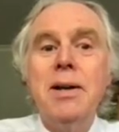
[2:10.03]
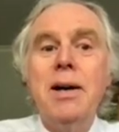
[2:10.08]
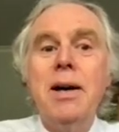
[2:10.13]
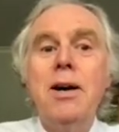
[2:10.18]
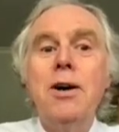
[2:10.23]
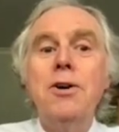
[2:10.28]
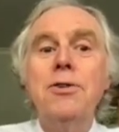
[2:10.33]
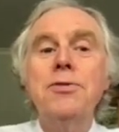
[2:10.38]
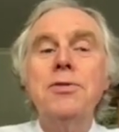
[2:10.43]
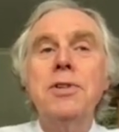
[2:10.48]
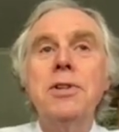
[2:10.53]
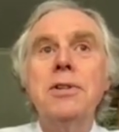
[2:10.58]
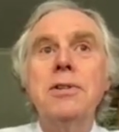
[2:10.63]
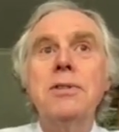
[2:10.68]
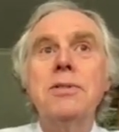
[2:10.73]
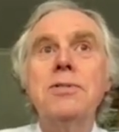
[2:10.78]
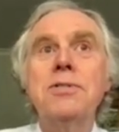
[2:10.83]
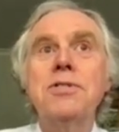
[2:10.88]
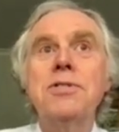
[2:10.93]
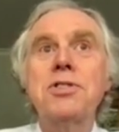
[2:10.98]
After
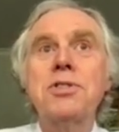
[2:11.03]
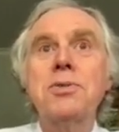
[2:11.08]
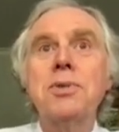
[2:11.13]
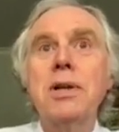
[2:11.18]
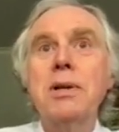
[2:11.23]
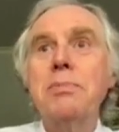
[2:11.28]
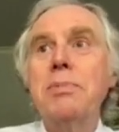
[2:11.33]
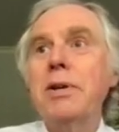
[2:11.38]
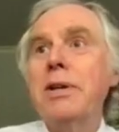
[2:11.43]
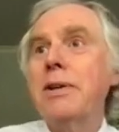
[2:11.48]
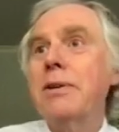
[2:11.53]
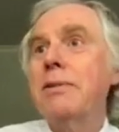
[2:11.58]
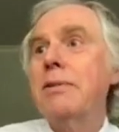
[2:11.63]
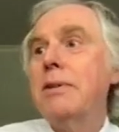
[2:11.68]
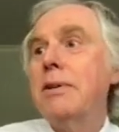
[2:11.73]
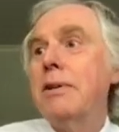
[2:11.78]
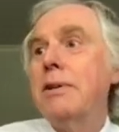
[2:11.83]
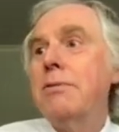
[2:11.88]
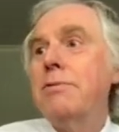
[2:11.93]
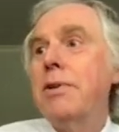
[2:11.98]
scraping
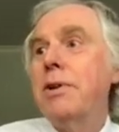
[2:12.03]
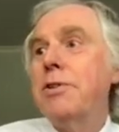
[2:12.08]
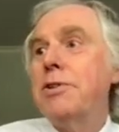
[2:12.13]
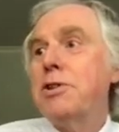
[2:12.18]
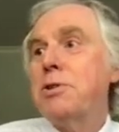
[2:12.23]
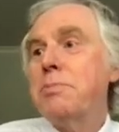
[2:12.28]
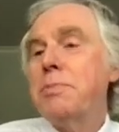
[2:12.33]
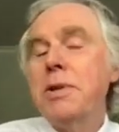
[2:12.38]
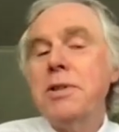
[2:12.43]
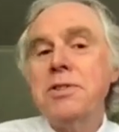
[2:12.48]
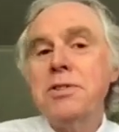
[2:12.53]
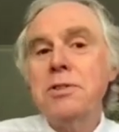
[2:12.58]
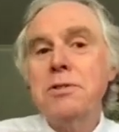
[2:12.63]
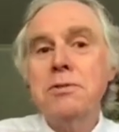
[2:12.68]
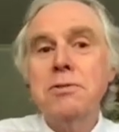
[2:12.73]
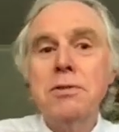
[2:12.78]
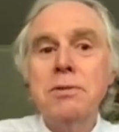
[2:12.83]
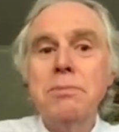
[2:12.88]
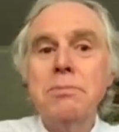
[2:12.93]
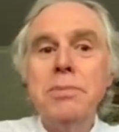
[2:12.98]
various bits
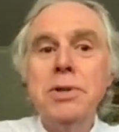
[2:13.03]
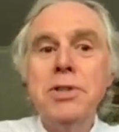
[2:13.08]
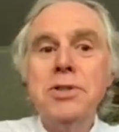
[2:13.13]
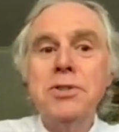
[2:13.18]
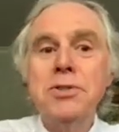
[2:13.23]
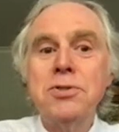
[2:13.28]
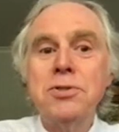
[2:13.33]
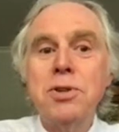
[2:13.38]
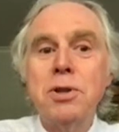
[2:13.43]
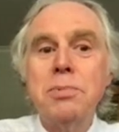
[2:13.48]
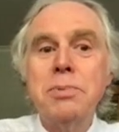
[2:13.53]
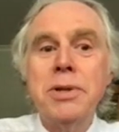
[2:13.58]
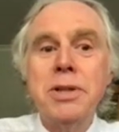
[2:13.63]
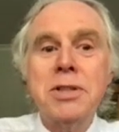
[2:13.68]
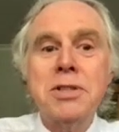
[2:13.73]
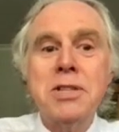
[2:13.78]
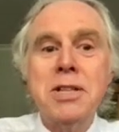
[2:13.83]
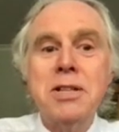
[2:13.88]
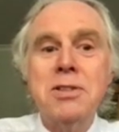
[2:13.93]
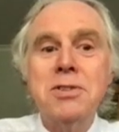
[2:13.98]
of pigeon
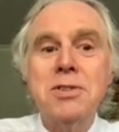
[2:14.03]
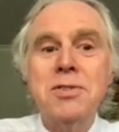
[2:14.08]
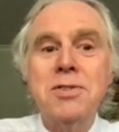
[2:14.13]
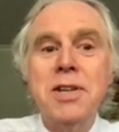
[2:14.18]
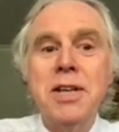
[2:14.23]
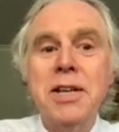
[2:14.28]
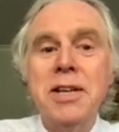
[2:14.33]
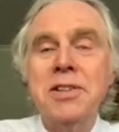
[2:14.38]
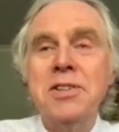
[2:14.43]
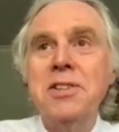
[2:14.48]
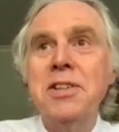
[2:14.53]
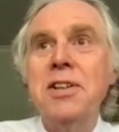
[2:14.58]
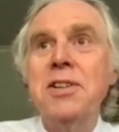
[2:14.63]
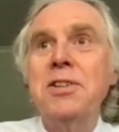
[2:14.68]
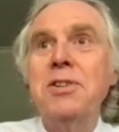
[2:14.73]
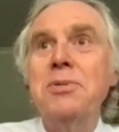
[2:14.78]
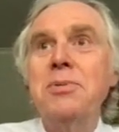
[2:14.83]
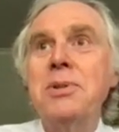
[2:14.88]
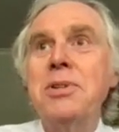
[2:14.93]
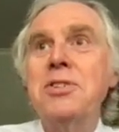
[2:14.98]
droppings out of the
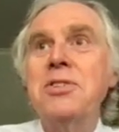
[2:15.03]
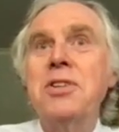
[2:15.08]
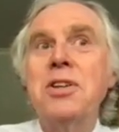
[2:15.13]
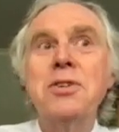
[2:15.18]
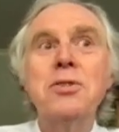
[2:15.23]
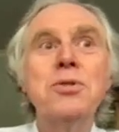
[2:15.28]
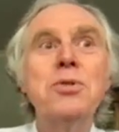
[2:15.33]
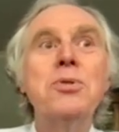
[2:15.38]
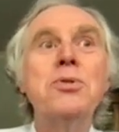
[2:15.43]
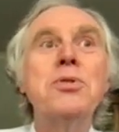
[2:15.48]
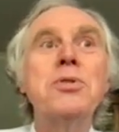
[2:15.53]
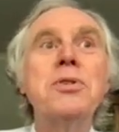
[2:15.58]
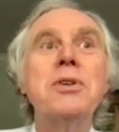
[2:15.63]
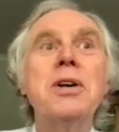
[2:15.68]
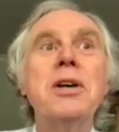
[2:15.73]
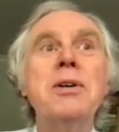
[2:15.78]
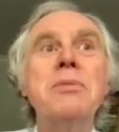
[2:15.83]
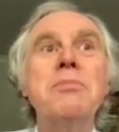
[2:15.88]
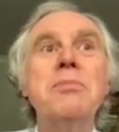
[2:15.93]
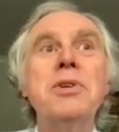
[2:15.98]
antenna, which they thought
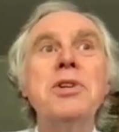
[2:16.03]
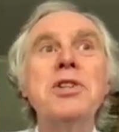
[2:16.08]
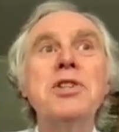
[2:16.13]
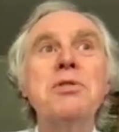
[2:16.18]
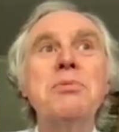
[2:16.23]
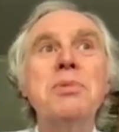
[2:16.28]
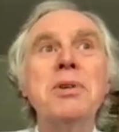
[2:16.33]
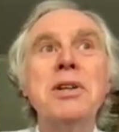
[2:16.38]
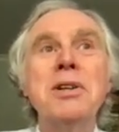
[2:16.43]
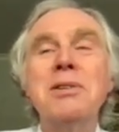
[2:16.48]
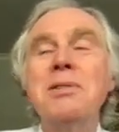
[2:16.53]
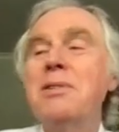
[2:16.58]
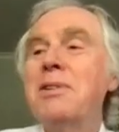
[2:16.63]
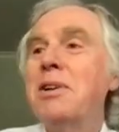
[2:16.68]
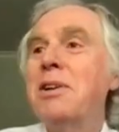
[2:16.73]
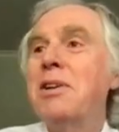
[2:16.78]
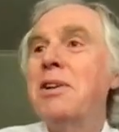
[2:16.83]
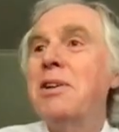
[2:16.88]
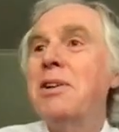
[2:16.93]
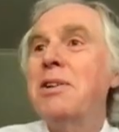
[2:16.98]
might have been
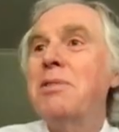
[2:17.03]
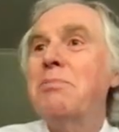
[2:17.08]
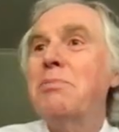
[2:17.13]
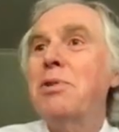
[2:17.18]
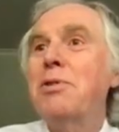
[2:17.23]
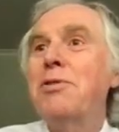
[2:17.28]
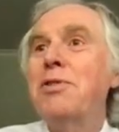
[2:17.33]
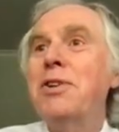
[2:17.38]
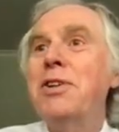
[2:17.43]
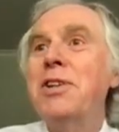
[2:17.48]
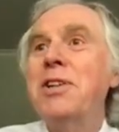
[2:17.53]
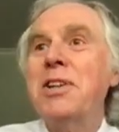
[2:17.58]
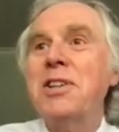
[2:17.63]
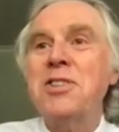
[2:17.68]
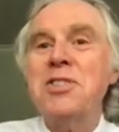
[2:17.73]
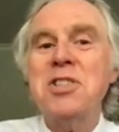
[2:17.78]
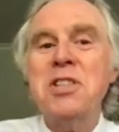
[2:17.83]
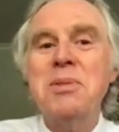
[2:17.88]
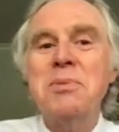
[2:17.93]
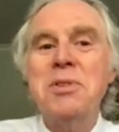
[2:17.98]
providing
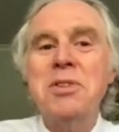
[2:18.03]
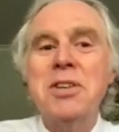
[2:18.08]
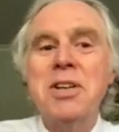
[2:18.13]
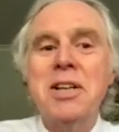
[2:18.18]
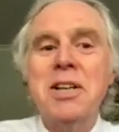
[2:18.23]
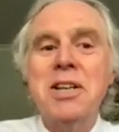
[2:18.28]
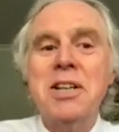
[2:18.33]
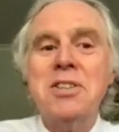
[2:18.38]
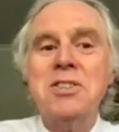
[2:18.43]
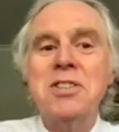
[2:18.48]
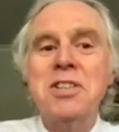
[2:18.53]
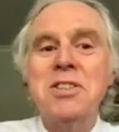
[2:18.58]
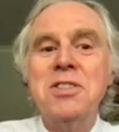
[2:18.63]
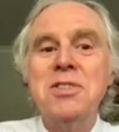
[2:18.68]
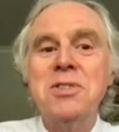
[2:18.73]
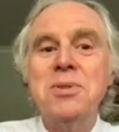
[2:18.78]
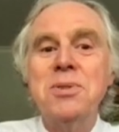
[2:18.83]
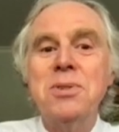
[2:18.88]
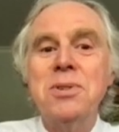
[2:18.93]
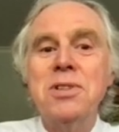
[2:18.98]
some of that
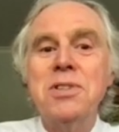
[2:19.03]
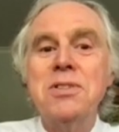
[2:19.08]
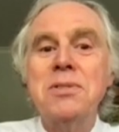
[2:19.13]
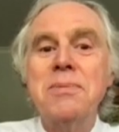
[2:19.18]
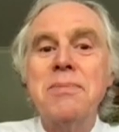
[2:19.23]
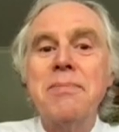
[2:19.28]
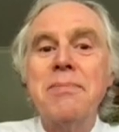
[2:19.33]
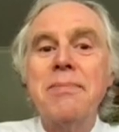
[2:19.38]
excess noise,